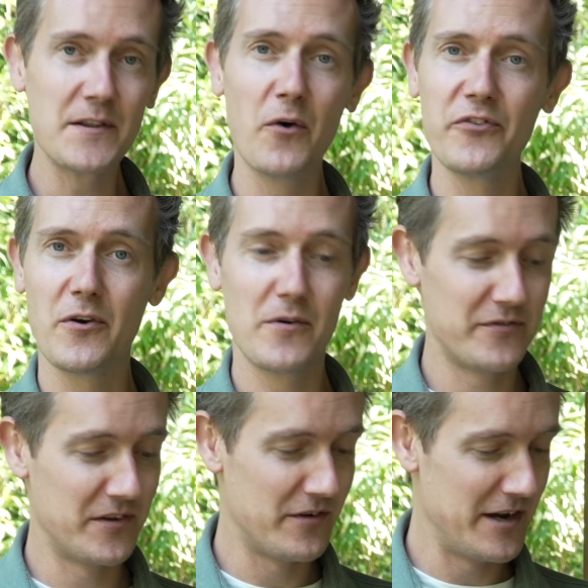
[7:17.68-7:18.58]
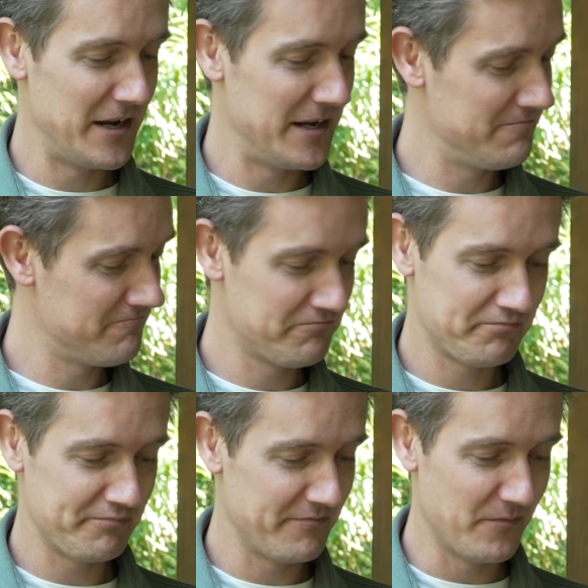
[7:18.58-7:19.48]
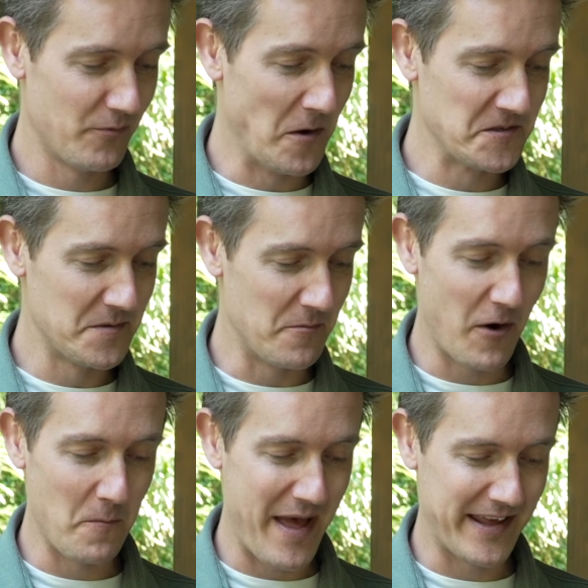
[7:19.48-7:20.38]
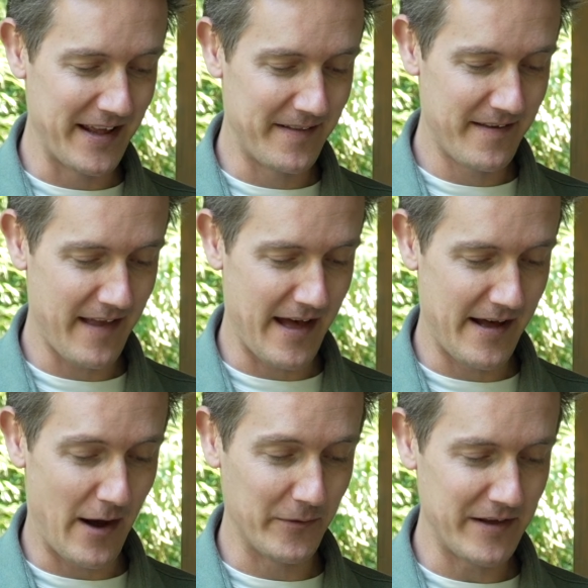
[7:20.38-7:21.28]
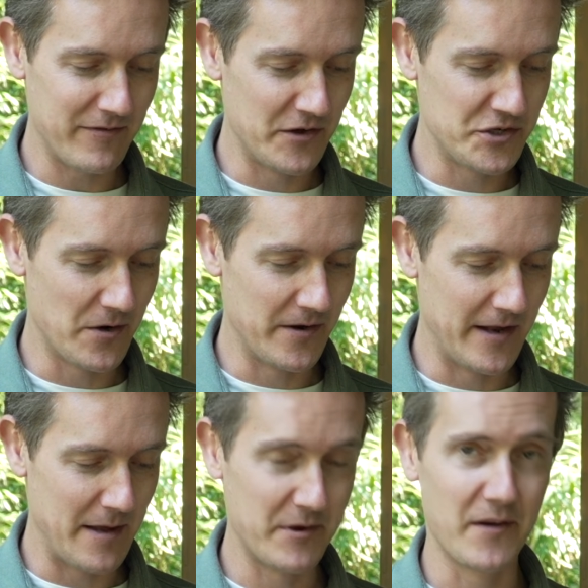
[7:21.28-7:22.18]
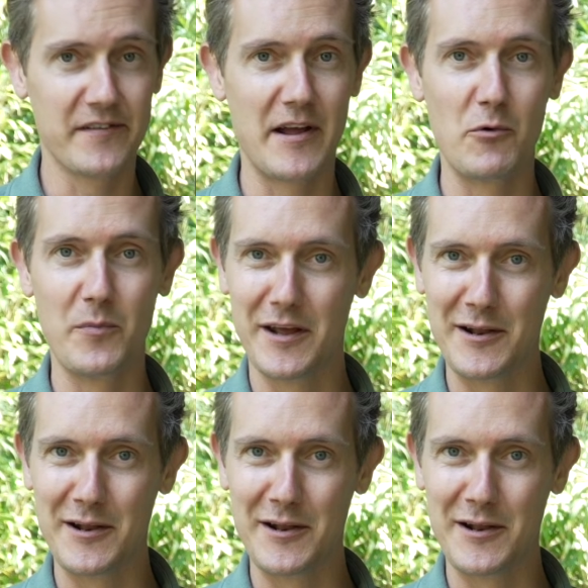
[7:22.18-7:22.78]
Also, if the tree won't make it, I'll definitely show you that, because that will be an